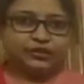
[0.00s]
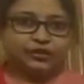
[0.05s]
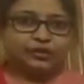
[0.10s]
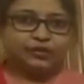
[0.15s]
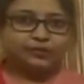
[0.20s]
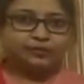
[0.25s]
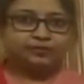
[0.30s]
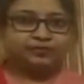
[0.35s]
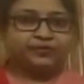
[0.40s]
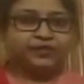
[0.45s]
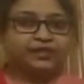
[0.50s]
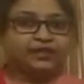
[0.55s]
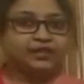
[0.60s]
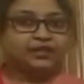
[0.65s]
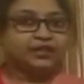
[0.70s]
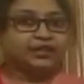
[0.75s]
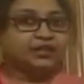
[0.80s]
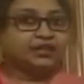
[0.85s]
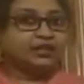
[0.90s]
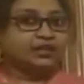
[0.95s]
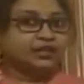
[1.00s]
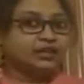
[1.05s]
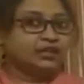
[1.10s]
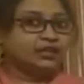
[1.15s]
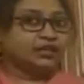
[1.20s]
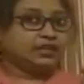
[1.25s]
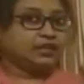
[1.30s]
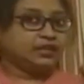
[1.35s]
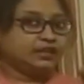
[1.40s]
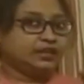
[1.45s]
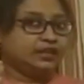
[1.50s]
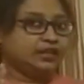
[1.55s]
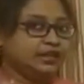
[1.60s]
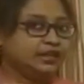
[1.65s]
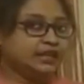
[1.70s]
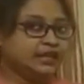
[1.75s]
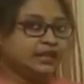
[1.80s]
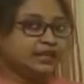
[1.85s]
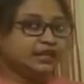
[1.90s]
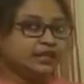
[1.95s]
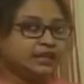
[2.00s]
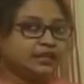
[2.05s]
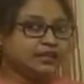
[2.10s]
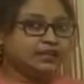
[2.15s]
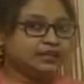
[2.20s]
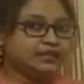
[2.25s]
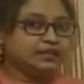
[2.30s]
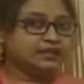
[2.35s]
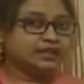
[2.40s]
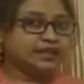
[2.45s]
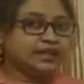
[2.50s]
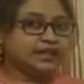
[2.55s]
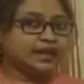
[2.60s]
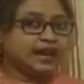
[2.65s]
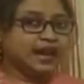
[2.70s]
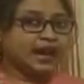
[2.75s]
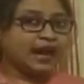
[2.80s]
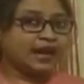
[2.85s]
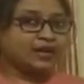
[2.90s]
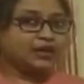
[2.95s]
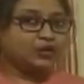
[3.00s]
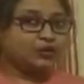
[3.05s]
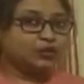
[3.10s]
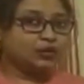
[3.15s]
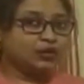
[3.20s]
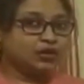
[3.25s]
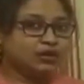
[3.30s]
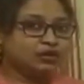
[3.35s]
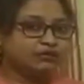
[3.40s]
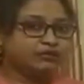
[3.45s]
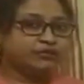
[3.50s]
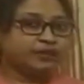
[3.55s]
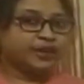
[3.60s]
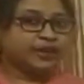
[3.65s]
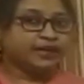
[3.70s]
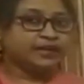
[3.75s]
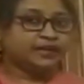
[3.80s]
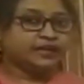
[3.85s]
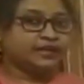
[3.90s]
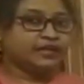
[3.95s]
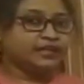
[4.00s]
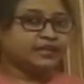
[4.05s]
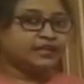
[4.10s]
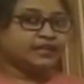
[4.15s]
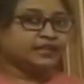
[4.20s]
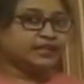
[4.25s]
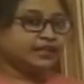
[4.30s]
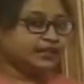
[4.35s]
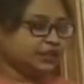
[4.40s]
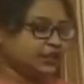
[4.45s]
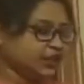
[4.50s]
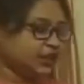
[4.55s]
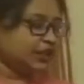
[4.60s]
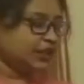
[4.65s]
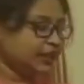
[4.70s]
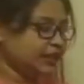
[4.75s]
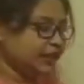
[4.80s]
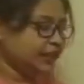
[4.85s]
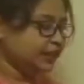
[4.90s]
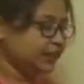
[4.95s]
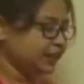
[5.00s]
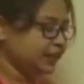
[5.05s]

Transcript: So there is an adverb and it is